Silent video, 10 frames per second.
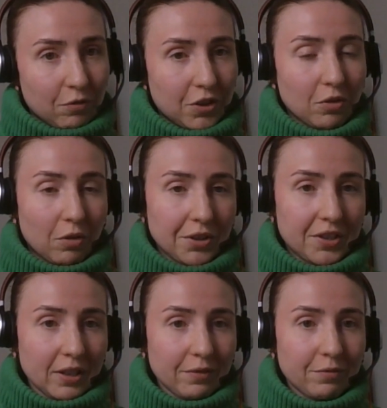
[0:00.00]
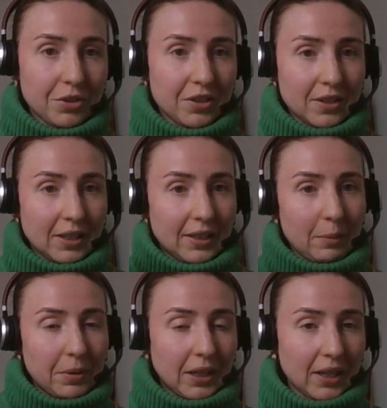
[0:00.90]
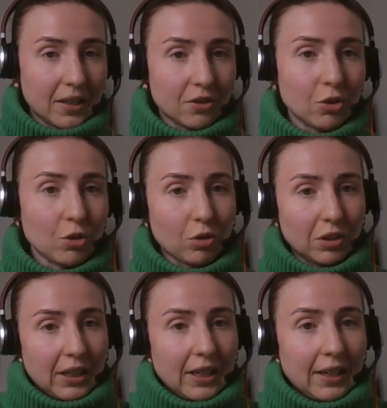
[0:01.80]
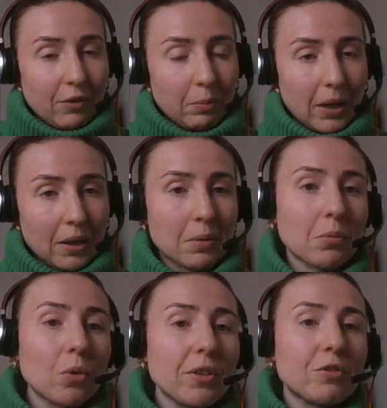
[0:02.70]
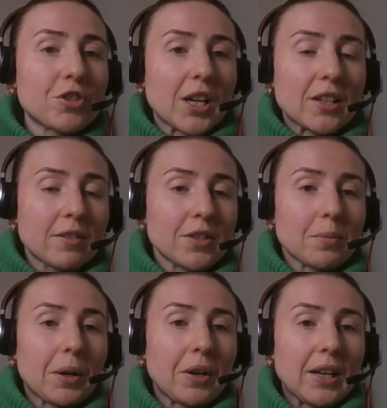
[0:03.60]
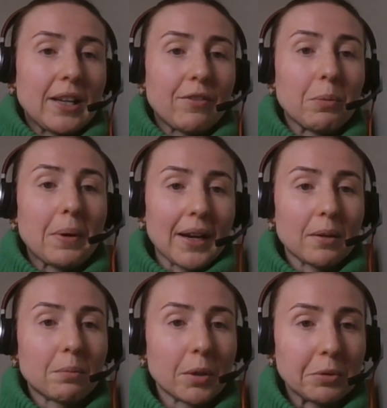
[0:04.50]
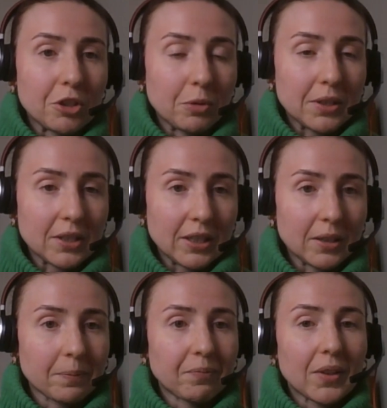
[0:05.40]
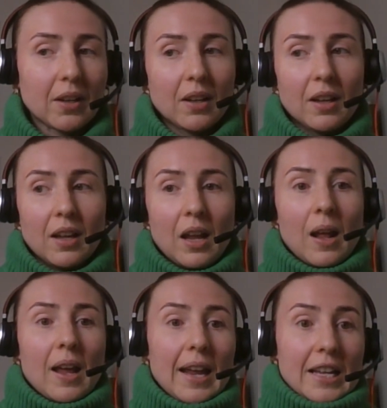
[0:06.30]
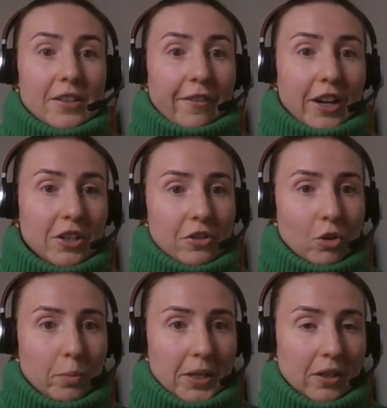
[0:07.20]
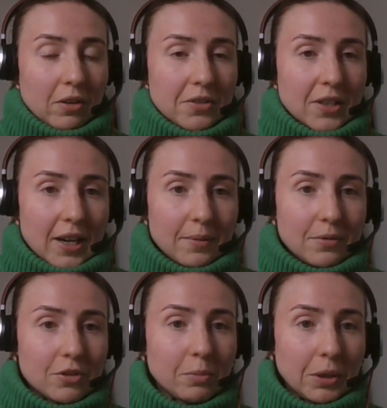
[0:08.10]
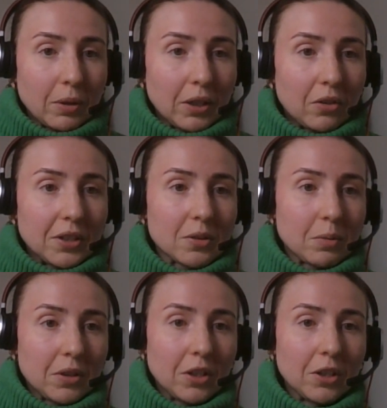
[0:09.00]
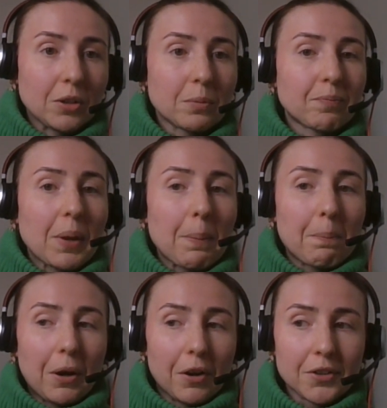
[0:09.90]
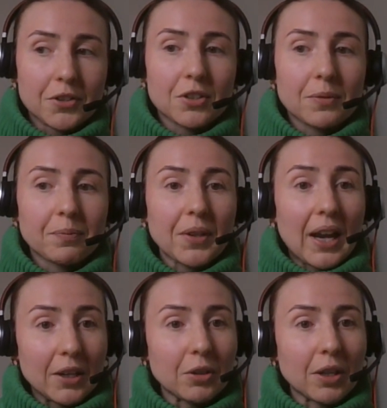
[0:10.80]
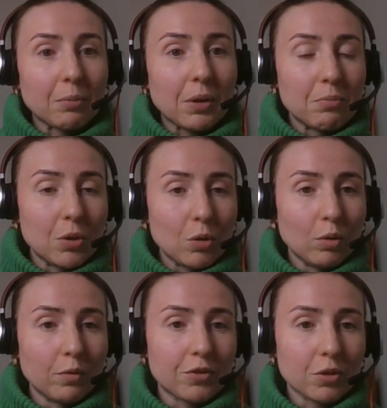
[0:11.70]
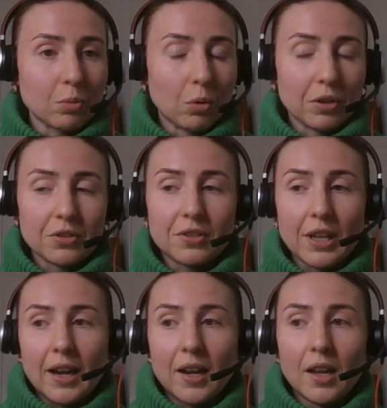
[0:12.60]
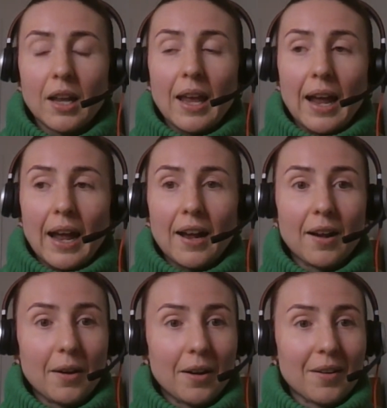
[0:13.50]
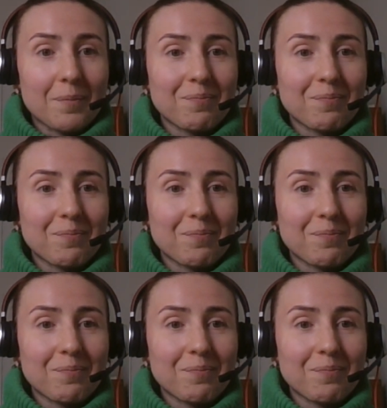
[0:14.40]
restorative, which is like keeping it neutral and kind of giving back a bit more. And the regenerative is about it giving back in perpetuity. It's a very utopian concept, to be quite honest with you. But how can we move towards that at a